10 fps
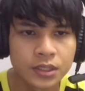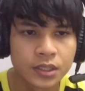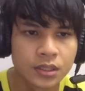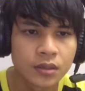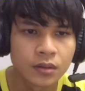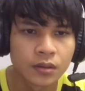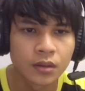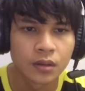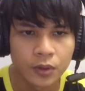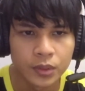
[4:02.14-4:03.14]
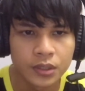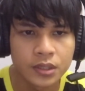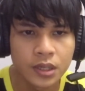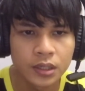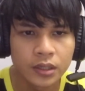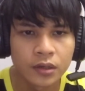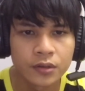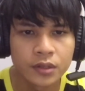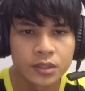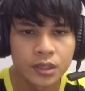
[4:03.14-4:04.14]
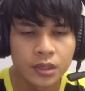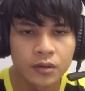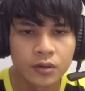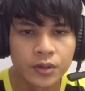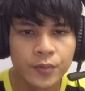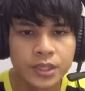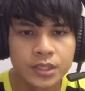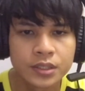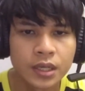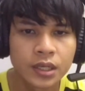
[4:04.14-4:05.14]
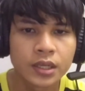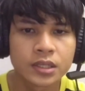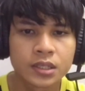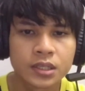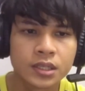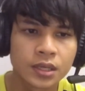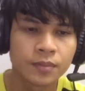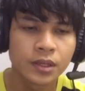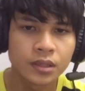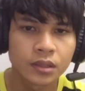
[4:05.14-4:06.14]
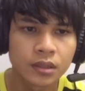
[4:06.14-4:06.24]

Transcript: is computer recycling, electronic recycling, or e-waste recycling is a disassembly